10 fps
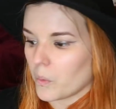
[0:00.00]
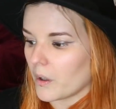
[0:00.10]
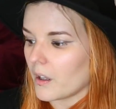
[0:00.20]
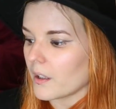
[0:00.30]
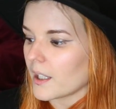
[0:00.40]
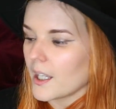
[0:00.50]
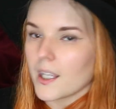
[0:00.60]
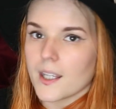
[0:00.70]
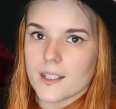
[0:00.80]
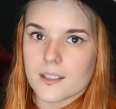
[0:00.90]
work
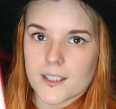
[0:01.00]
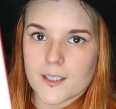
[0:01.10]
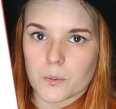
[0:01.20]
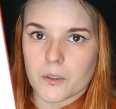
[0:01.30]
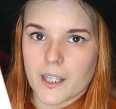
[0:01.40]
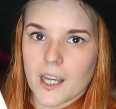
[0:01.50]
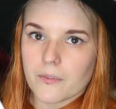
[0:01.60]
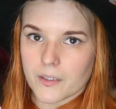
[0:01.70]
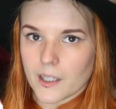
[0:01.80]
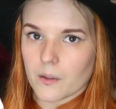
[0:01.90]
is this one.
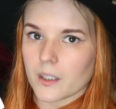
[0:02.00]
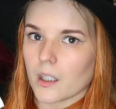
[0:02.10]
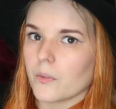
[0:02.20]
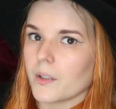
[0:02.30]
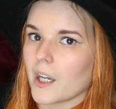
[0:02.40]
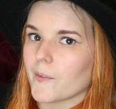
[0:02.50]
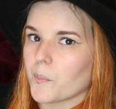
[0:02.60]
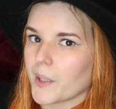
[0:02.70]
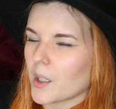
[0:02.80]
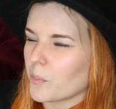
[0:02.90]
Every now and then if we have a
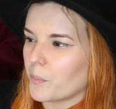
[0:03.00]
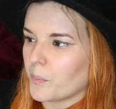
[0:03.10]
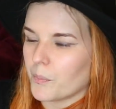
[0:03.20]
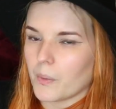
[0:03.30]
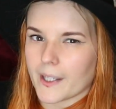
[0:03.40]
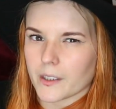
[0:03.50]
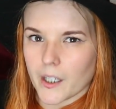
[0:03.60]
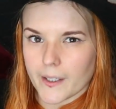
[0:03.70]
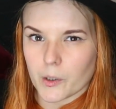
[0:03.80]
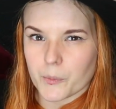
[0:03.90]
big like
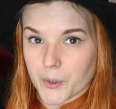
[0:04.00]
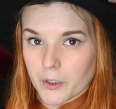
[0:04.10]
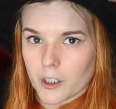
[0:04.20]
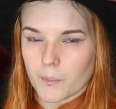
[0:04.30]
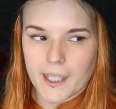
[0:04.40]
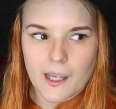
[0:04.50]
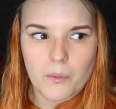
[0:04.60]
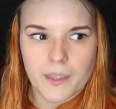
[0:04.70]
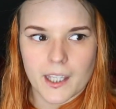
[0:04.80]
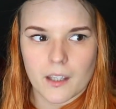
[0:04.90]
titled book coming
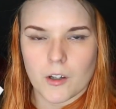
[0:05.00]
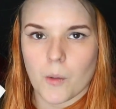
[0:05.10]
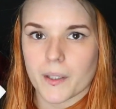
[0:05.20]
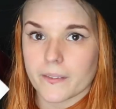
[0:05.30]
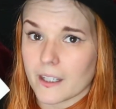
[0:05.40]
out, they get copies for